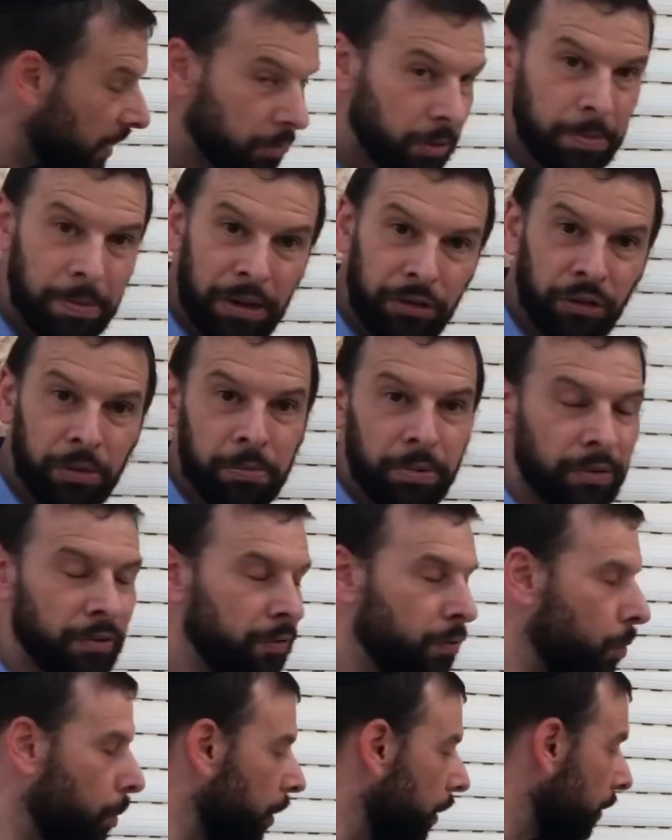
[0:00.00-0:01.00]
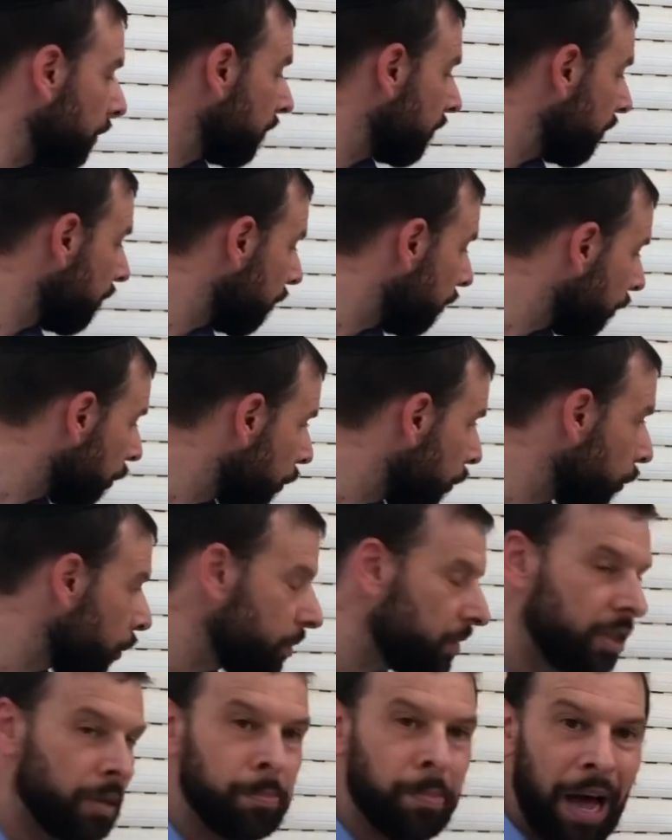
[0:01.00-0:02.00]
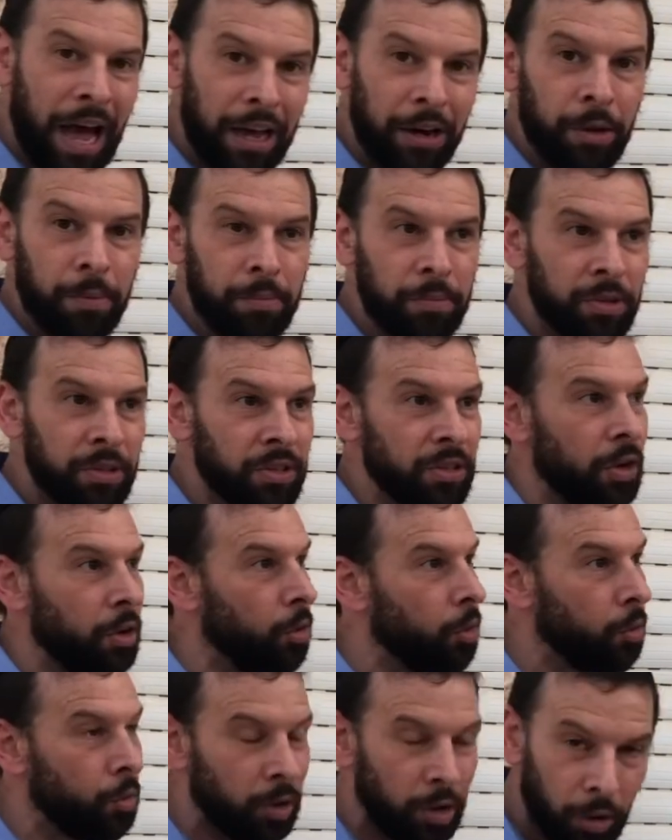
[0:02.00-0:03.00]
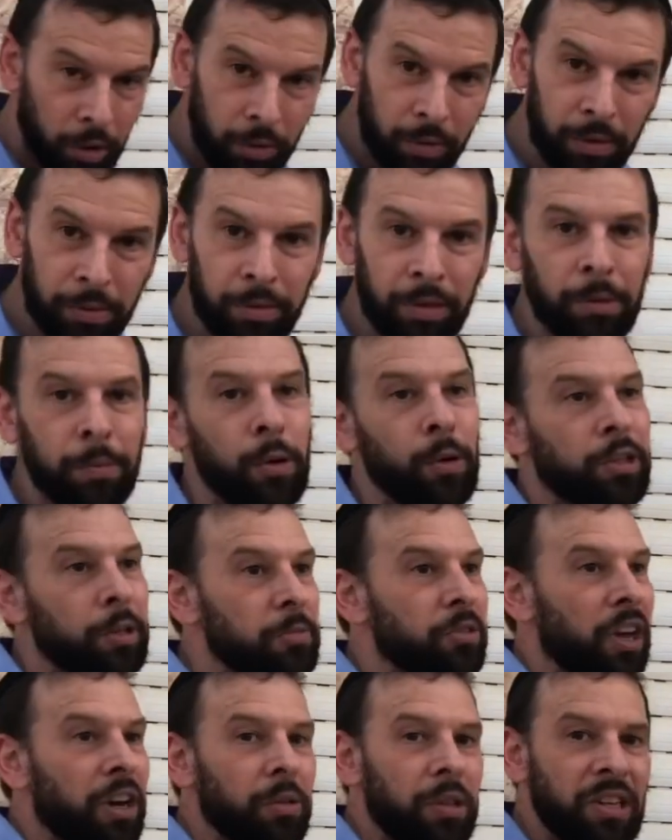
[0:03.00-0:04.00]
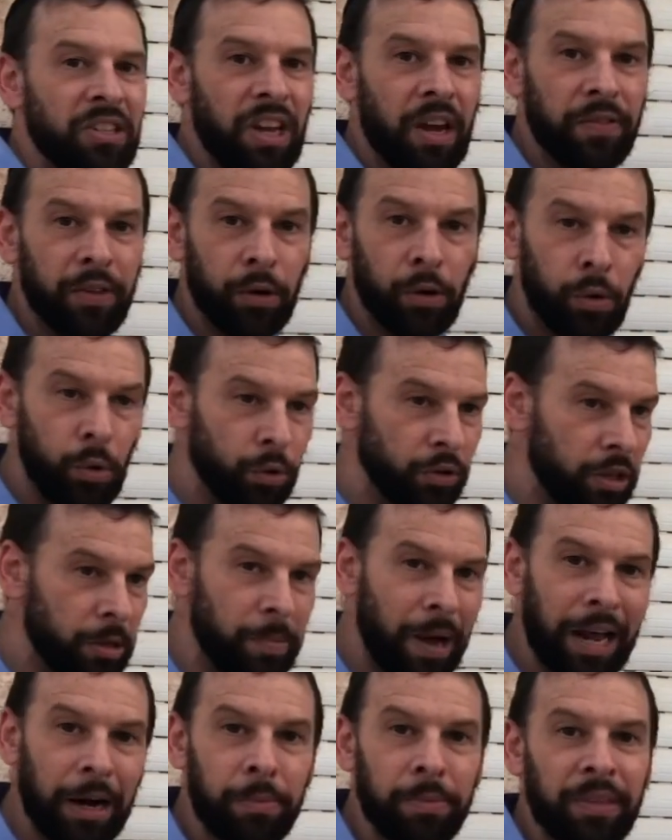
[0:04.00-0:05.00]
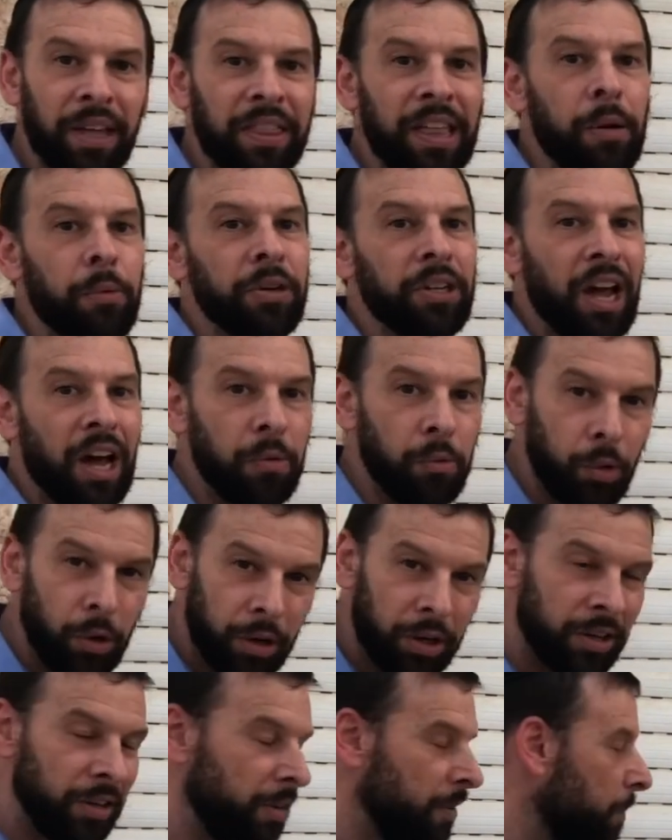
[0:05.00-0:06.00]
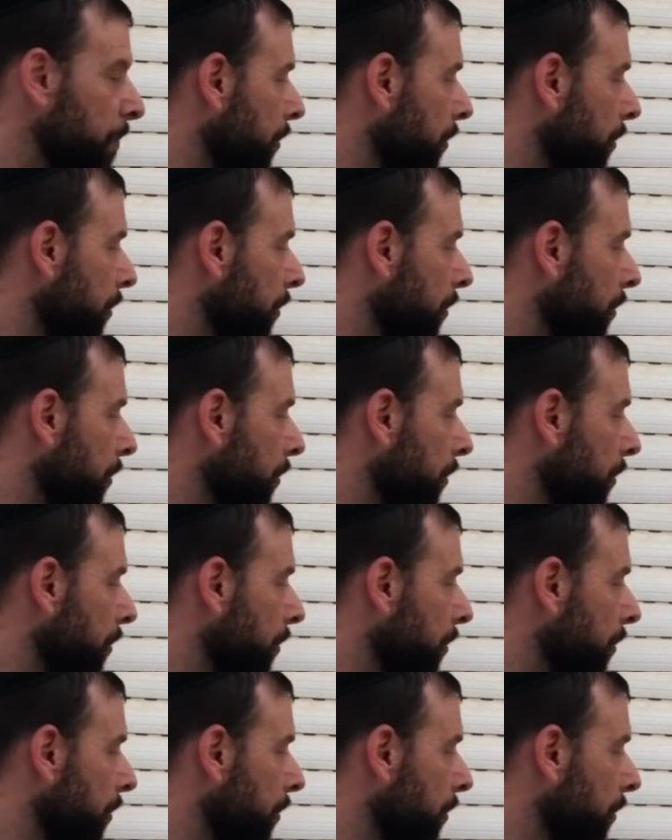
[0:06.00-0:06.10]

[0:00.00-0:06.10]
as we mentioned before, there are holes in the bottom, so the poskim generally say if there are holes in the bottom, that would not work.